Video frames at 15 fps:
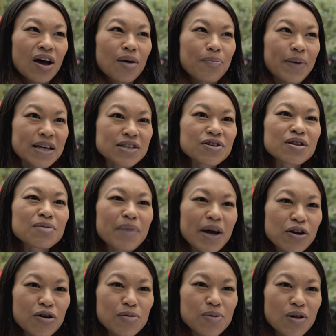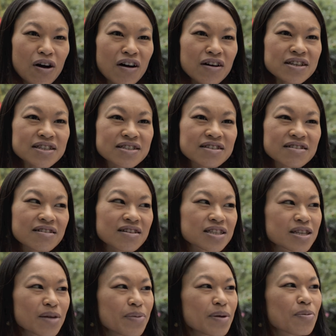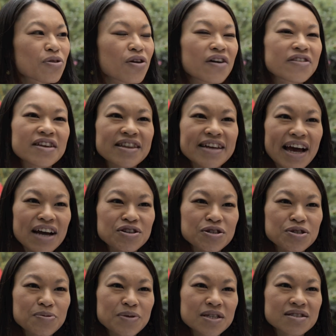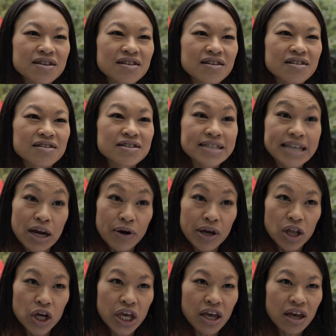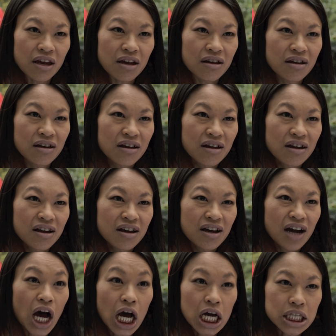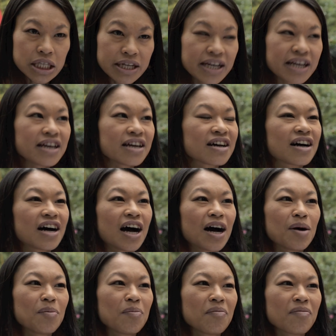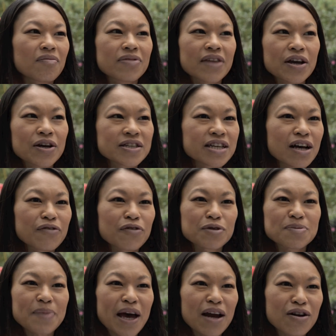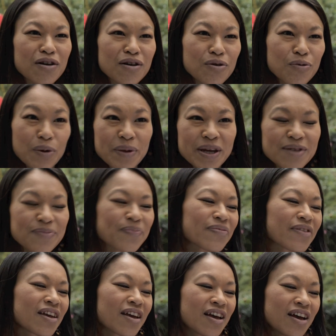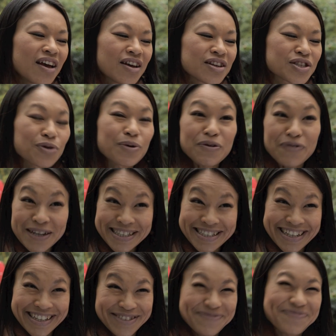Based on the microblogs, some people thought that the actress was scary looking, ugly. They couldn't tell if it was man or woman. So we fixed it.